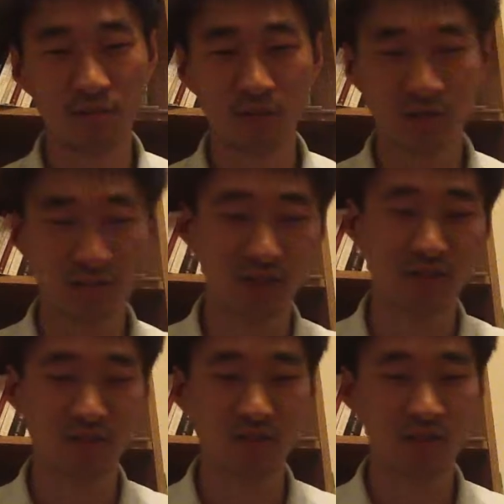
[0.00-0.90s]

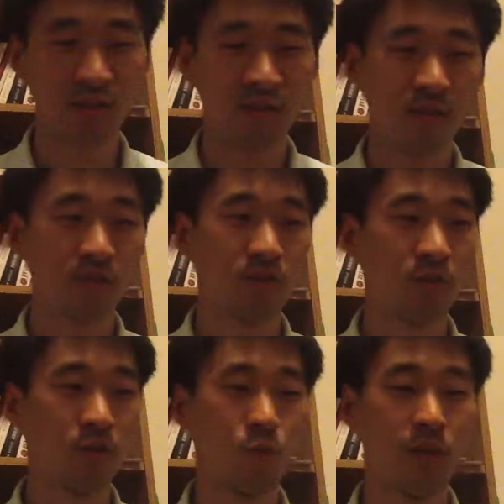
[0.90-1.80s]
assist.
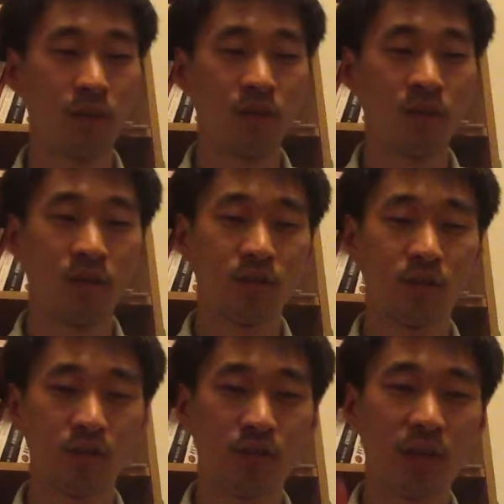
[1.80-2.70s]
So when the
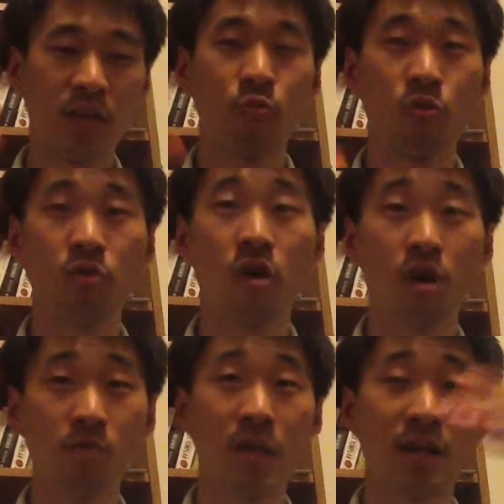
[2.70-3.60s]
the game will
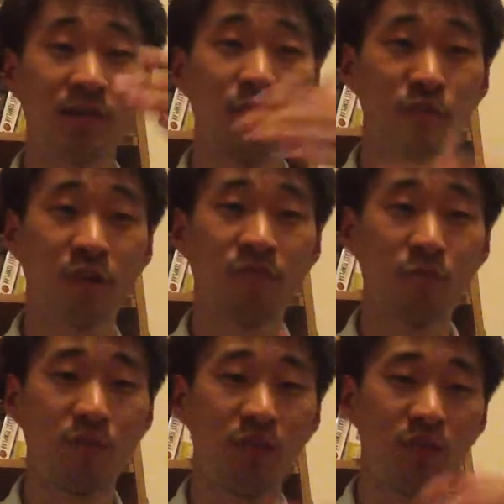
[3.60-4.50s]
automatically brake for
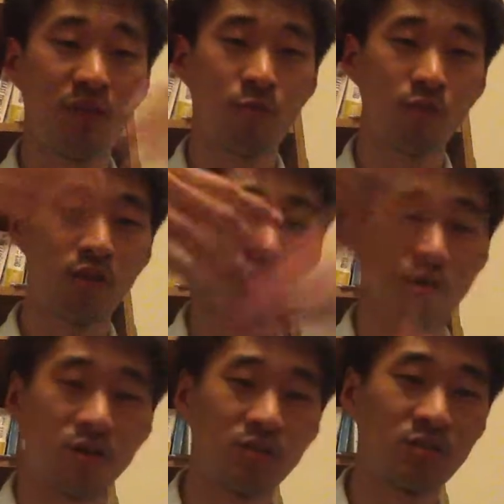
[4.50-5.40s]
me in a
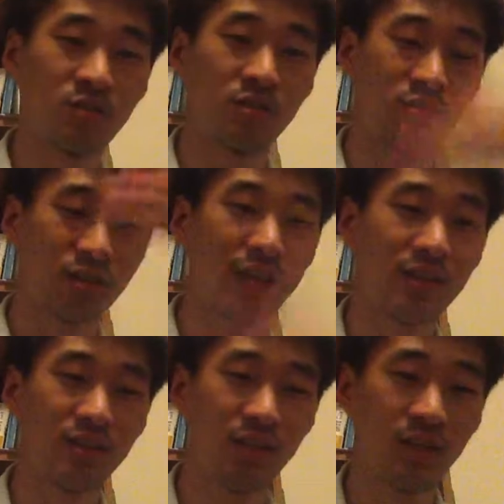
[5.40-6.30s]
long distance
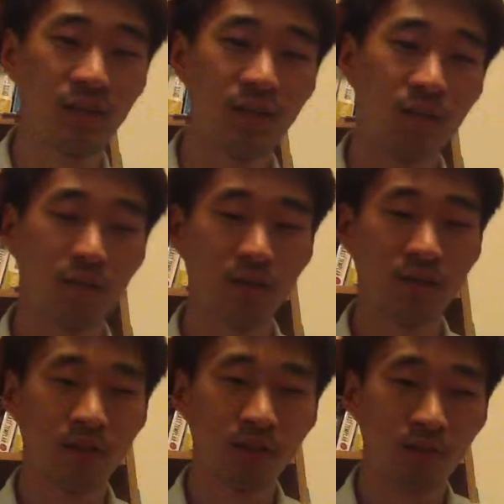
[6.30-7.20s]
lightly,
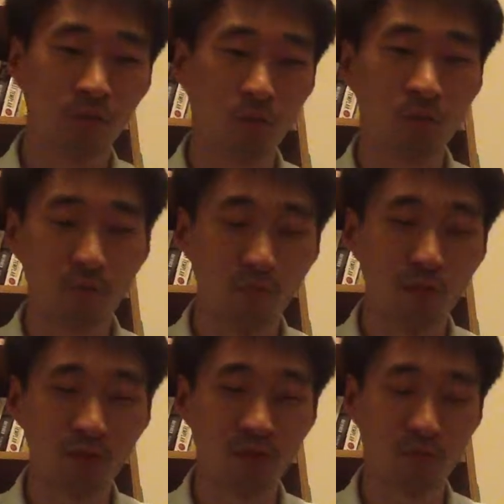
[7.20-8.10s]
but the
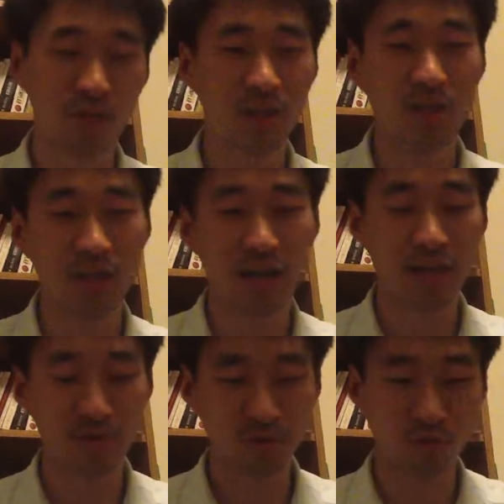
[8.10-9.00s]
most of the braking I
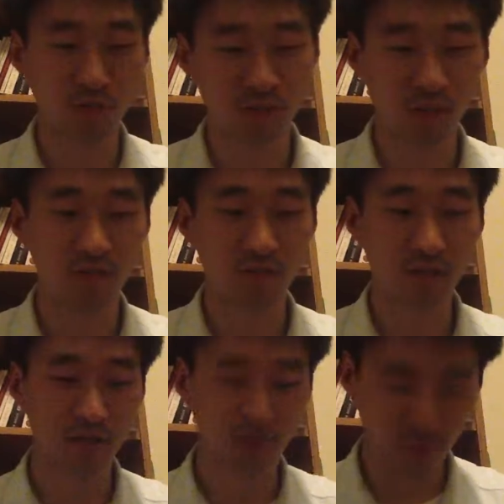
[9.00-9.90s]
have to do myself. So
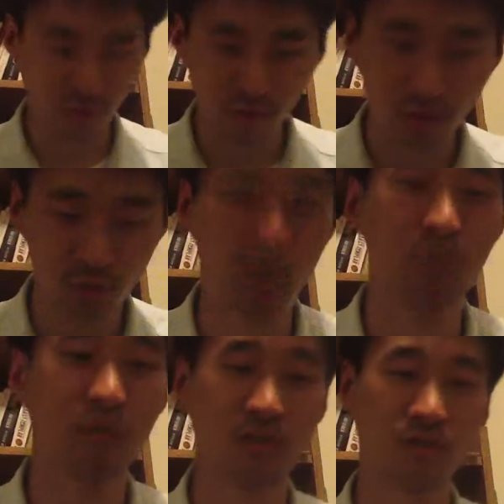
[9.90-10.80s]
I truly train
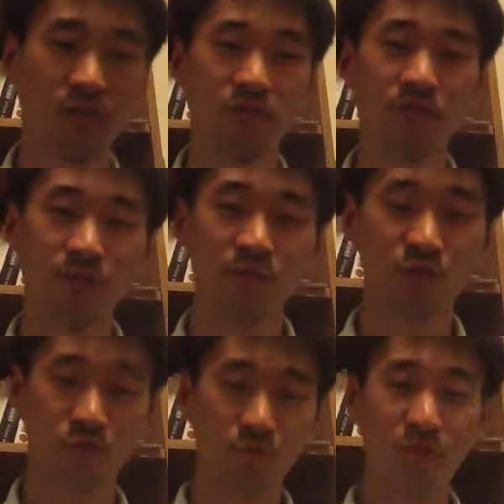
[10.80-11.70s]
myself
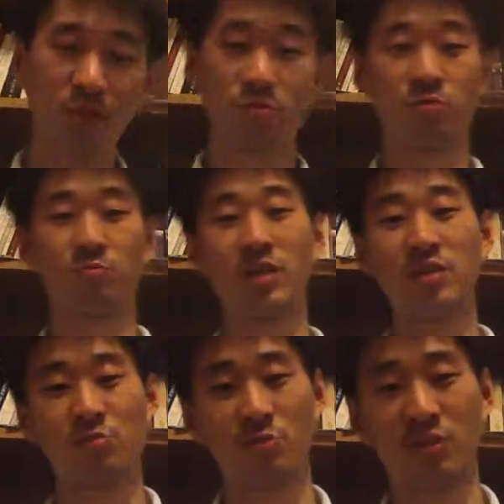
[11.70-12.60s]
to be able to
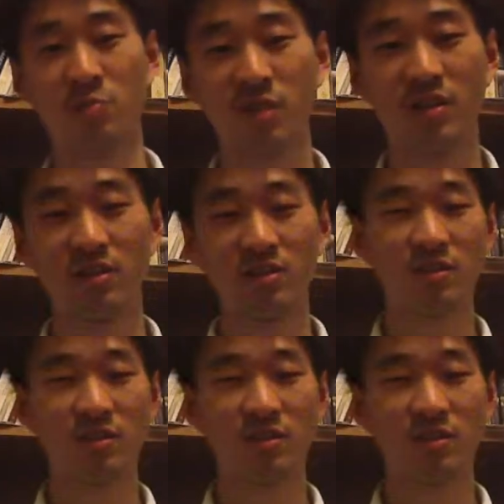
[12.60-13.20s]
race really well.